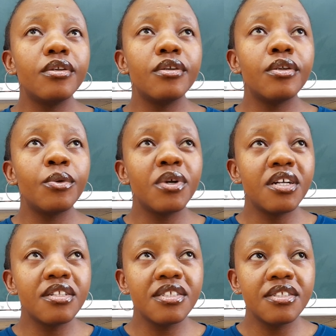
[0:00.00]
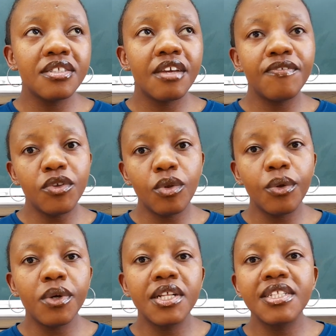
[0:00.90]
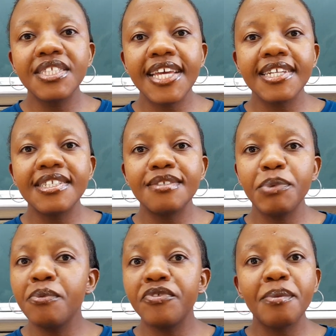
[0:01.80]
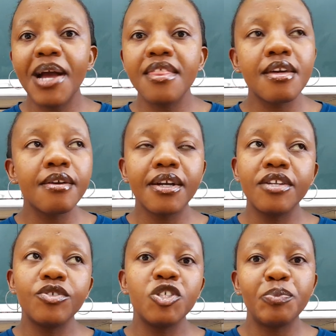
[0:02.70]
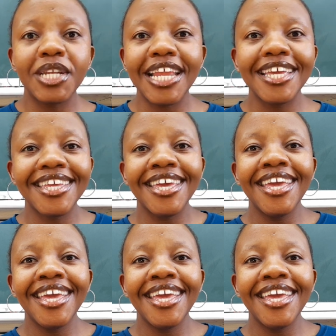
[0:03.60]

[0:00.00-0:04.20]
locals, a few locals, and people from other countries. But like,